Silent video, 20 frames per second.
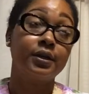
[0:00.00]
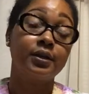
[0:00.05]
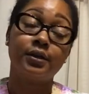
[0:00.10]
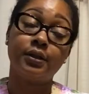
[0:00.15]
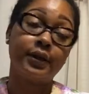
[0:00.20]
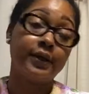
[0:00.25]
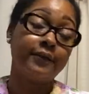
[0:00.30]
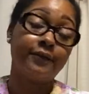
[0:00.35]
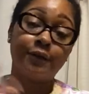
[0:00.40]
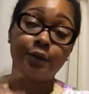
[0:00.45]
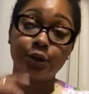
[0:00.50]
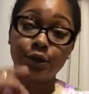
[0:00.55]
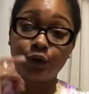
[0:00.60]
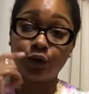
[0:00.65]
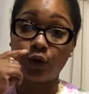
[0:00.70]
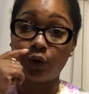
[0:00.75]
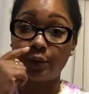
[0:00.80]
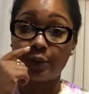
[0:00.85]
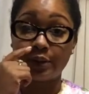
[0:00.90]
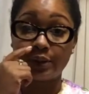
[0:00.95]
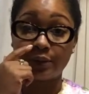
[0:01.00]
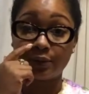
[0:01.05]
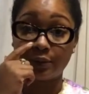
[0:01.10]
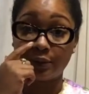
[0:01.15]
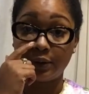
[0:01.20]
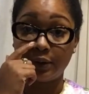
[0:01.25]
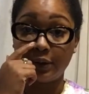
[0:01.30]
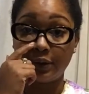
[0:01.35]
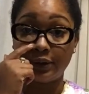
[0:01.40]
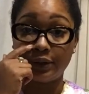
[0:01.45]
That first 4 weeks
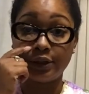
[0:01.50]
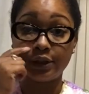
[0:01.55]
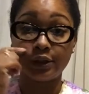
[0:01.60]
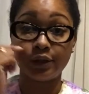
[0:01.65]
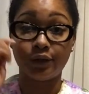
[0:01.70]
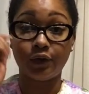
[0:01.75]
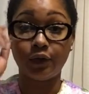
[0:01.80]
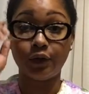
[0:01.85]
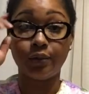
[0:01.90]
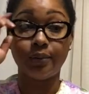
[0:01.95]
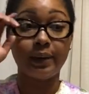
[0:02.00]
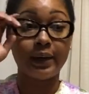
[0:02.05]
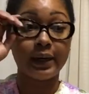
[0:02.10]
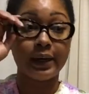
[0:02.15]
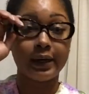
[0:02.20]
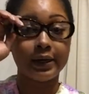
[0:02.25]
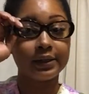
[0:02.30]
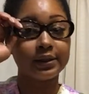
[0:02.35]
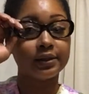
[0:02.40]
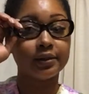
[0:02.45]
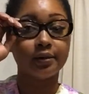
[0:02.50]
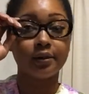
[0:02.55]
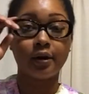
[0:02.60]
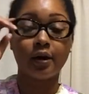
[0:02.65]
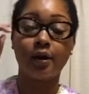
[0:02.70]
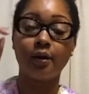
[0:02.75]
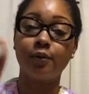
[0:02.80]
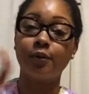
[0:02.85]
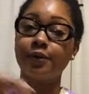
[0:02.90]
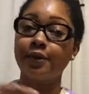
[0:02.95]
really just flew by, so
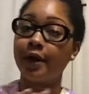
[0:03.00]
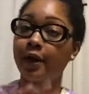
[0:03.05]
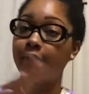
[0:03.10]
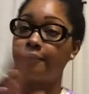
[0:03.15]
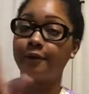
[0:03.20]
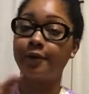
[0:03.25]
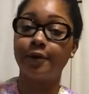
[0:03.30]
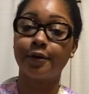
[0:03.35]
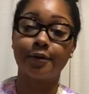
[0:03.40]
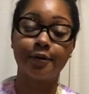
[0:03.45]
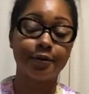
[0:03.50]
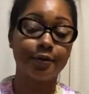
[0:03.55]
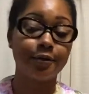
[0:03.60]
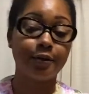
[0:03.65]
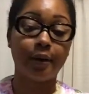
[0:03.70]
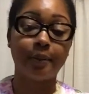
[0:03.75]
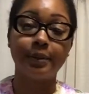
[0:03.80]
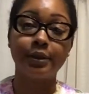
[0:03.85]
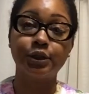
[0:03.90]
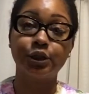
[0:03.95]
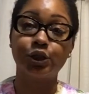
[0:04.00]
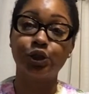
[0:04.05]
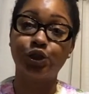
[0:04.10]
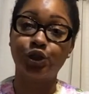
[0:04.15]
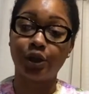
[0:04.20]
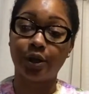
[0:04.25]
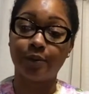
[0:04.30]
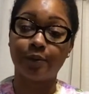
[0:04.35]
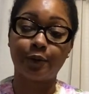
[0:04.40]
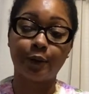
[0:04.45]
without further ado, I'm going to just
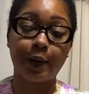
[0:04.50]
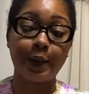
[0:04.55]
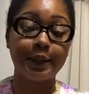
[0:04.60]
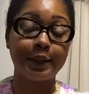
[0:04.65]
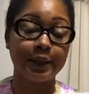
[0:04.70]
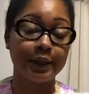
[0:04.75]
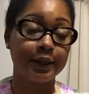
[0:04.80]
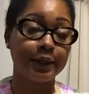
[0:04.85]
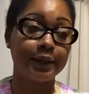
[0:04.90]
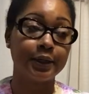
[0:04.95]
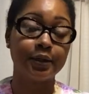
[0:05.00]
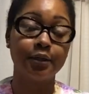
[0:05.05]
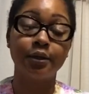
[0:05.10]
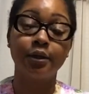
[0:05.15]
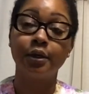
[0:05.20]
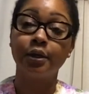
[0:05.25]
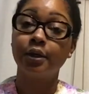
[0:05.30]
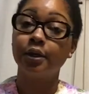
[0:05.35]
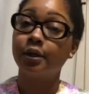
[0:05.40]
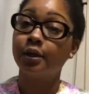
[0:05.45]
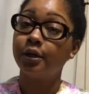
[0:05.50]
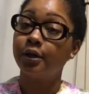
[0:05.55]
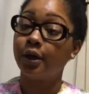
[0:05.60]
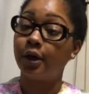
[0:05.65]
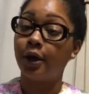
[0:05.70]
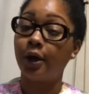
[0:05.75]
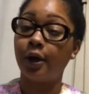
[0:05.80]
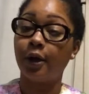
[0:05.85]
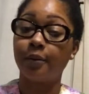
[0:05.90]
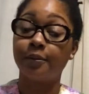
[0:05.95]
jump right in
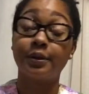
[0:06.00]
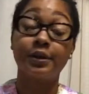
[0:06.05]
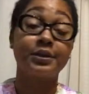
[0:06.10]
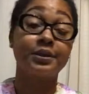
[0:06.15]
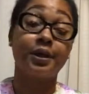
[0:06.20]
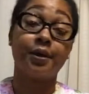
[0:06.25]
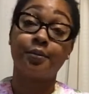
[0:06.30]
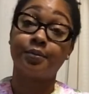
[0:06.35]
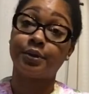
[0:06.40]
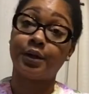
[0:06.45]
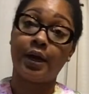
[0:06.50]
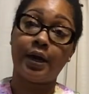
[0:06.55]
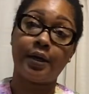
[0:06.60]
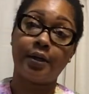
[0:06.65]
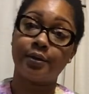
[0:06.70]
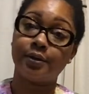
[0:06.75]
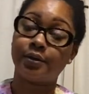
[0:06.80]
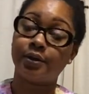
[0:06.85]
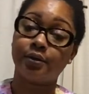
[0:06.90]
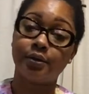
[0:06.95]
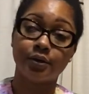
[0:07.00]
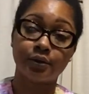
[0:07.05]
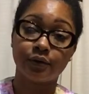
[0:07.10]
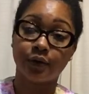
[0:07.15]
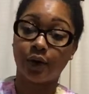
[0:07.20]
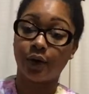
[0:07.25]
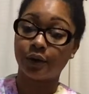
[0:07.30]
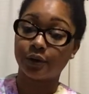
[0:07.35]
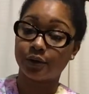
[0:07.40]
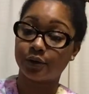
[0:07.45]
because I'm tired, so this
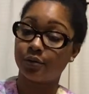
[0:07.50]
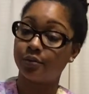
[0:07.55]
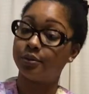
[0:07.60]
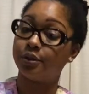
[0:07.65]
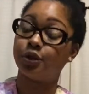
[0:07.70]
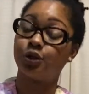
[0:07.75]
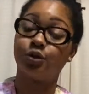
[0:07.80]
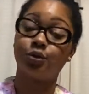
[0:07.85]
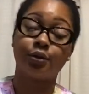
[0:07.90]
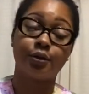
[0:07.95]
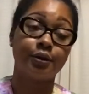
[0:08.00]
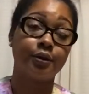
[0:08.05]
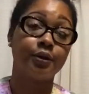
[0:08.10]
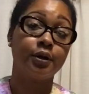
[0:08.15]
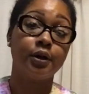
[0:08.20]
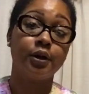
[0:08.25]
vlog is going to be short.